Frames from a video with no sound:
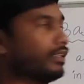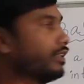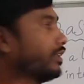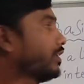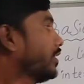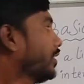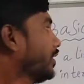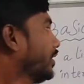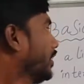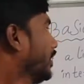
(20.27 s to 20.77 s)
So
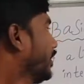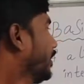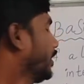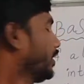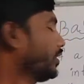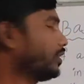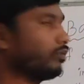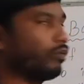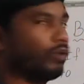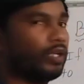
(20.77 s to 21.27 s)
what is
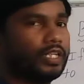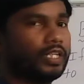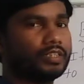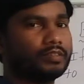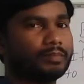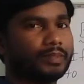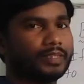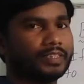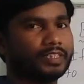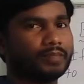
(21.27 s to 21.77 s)
basic
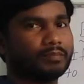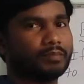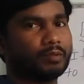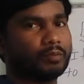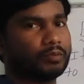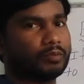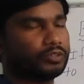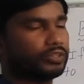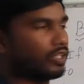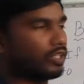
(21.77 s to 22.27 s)
proportionality
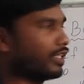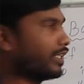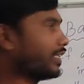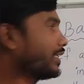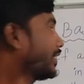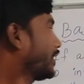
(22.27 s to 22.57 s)
theorem?